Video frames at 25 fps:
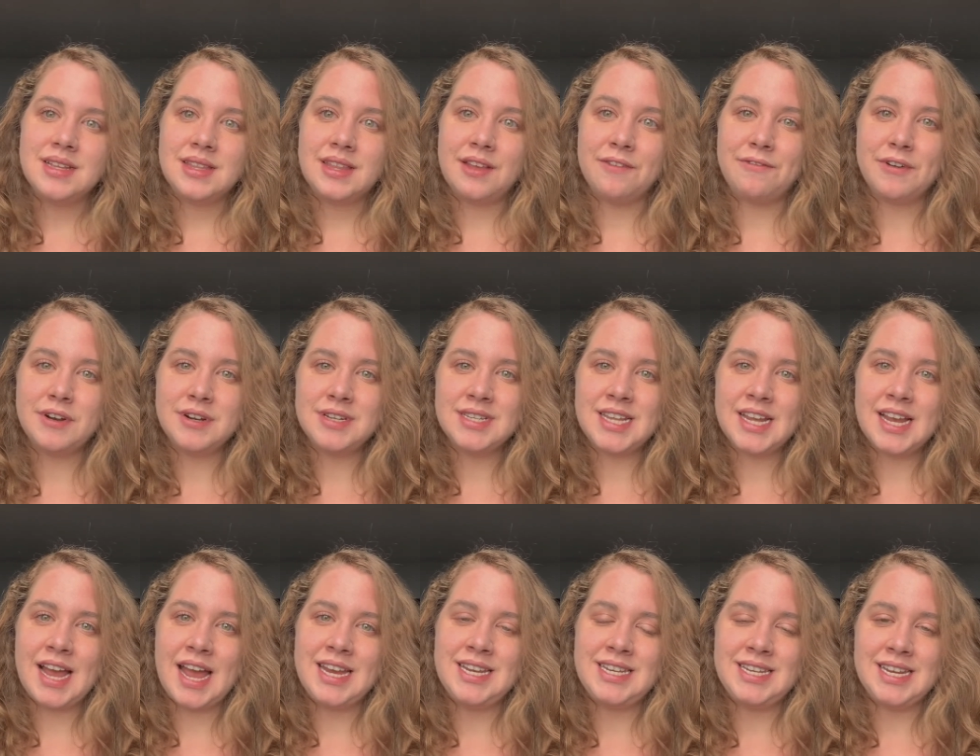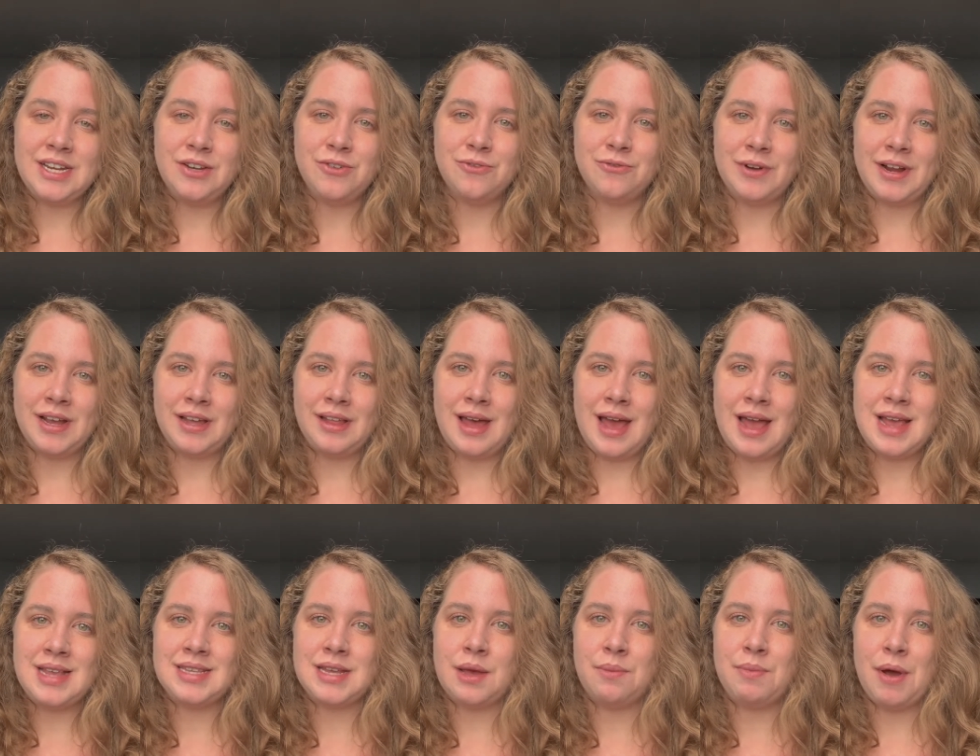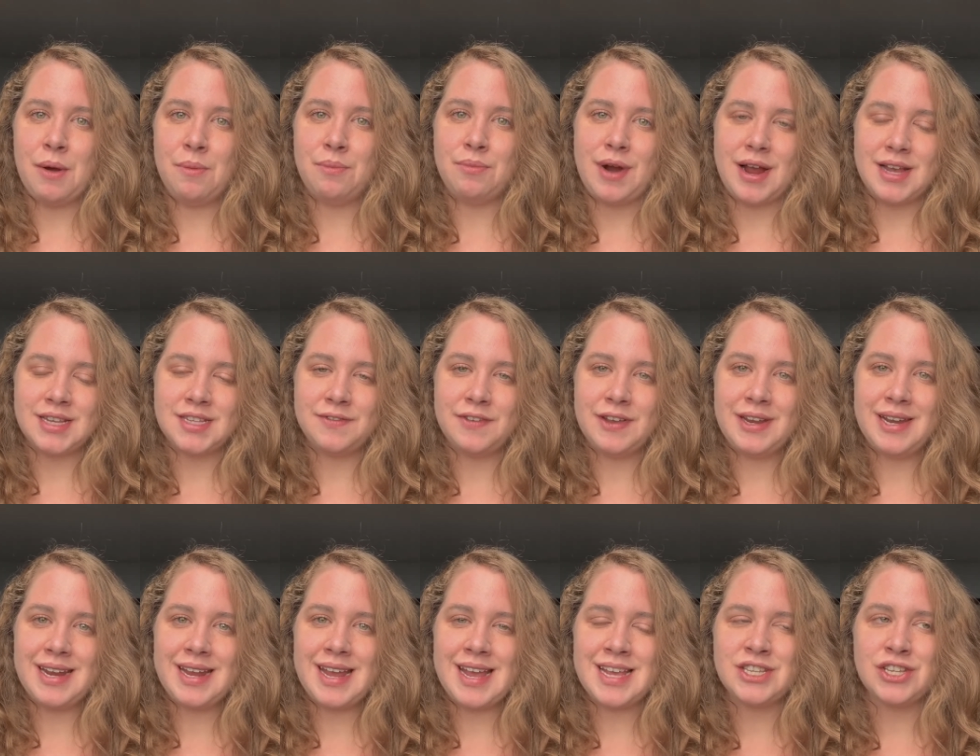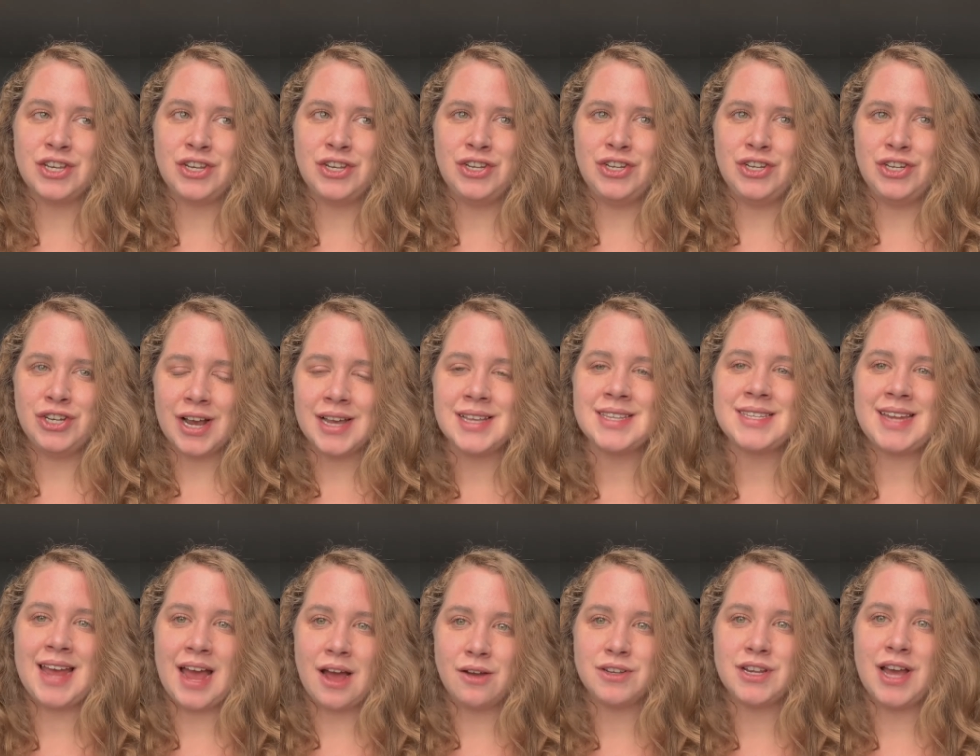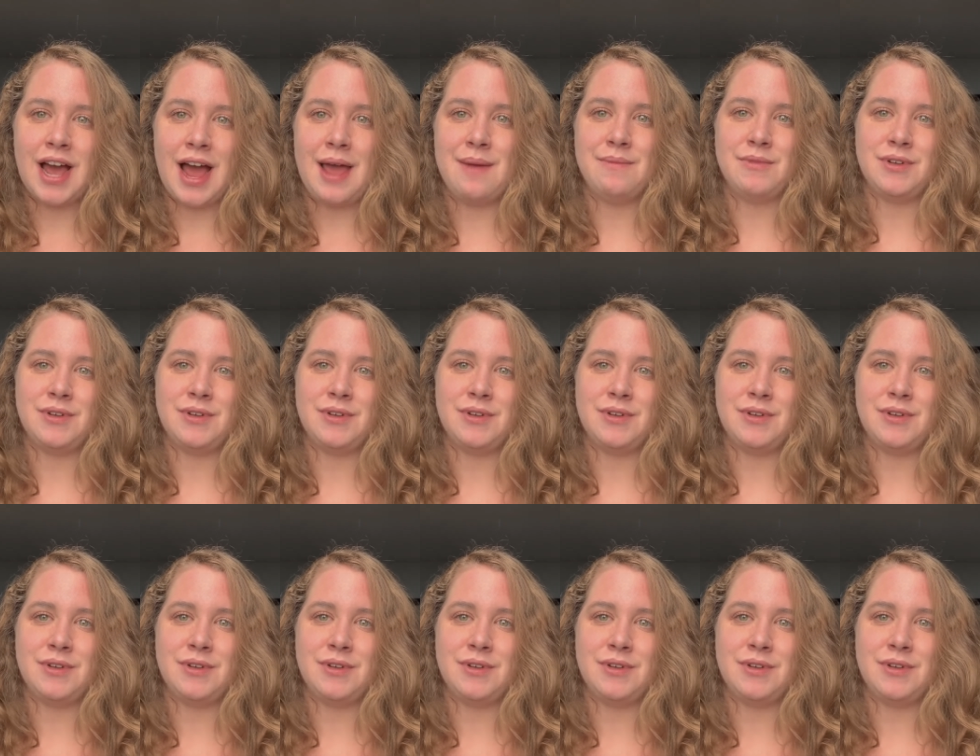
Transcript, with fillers: The first thing I didn't realize about breastfeeding is just how time